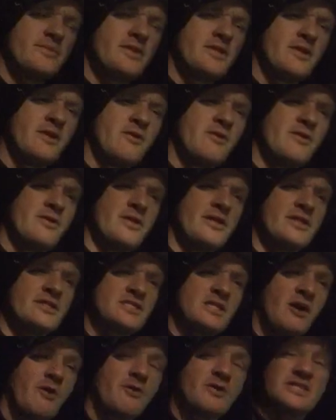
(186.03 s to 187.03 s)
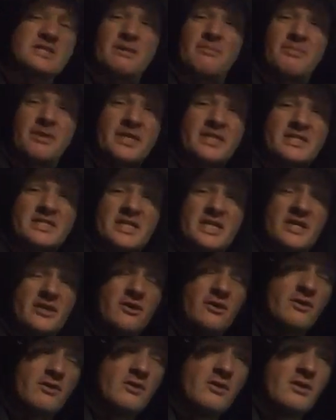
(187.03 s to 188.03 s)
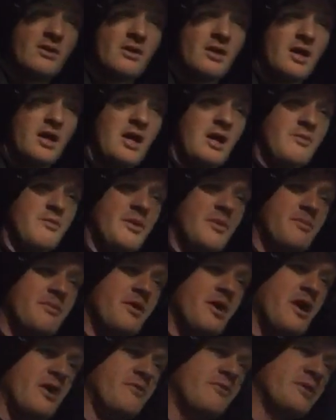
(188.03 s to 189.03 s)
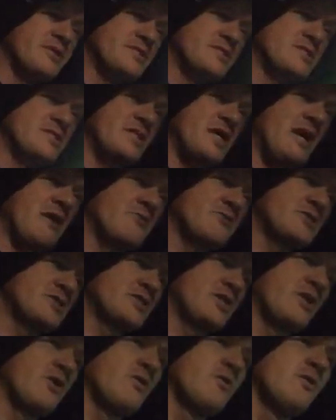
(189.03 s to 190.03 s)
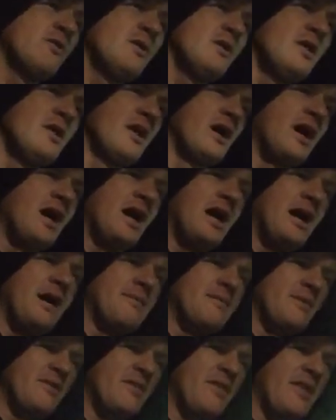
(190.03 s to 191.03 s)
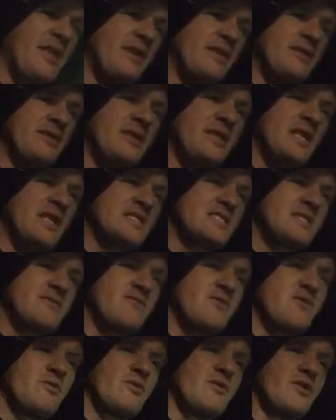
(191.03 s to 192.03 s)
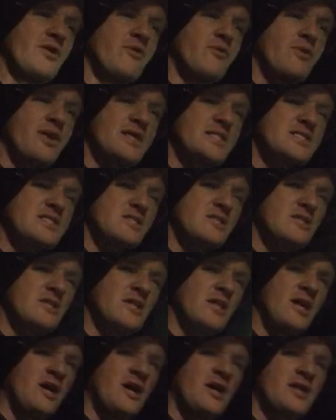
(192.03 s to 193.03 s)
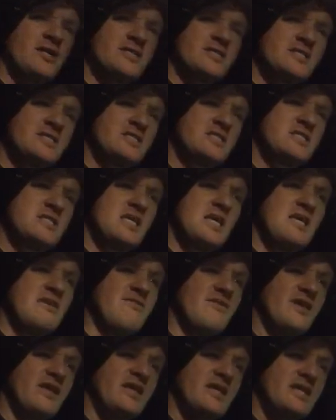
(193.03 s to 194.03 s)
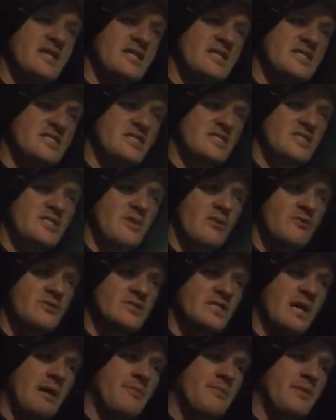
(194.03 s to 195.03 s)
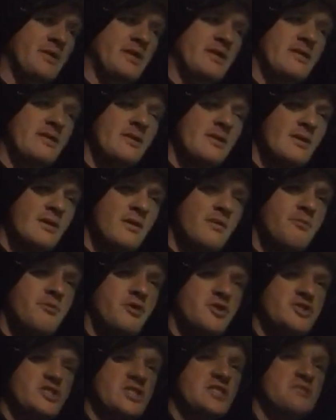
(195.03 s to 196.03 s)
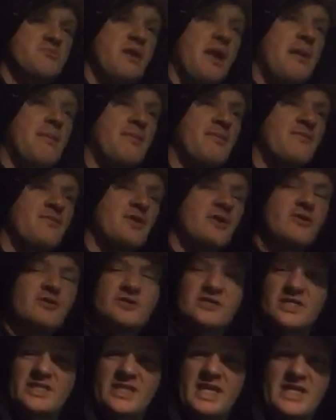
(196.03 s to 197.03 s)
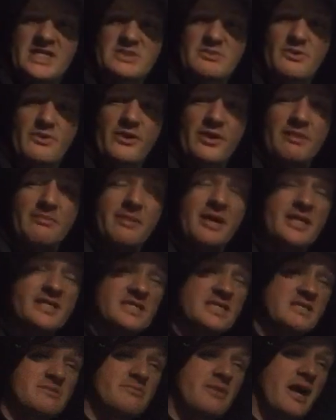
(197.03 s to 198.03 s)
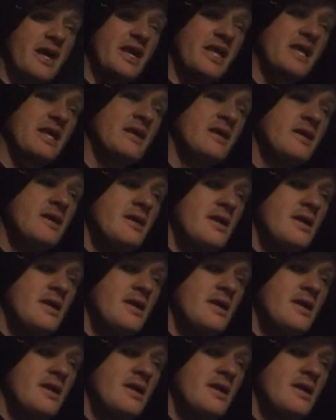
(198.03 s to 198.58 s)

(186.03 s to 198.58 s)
you know, it's always a big deal when Brock wrestles the house show. And then he doesn't even really wrestle on TV. He just shows up and pushes pay-per-views, and that's where he makes his money.